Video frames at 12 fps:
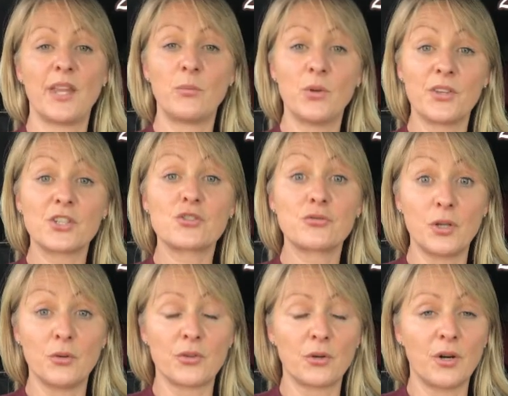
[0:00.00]
They want the
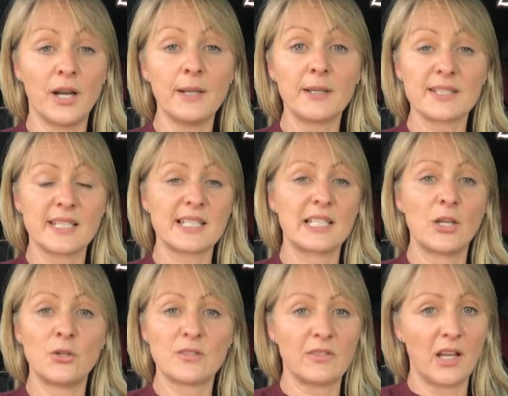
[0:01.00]
truth, all right? Because there's
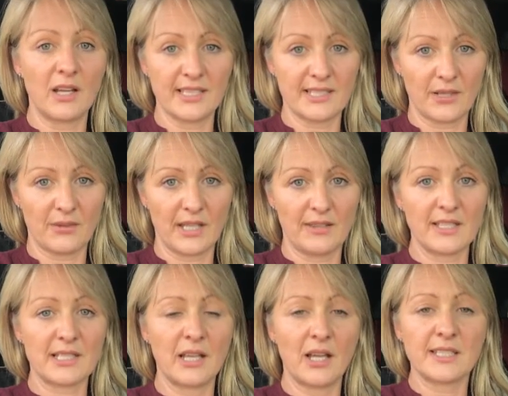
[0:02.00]
loads of lies out there.
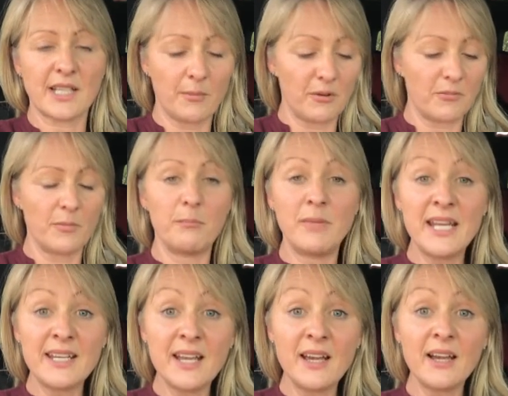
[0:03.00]
There's lies coming from the
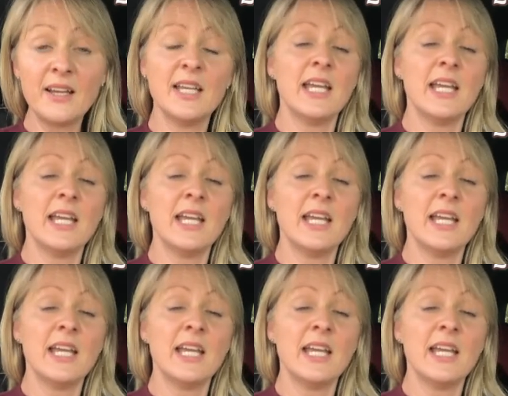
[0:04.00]
media.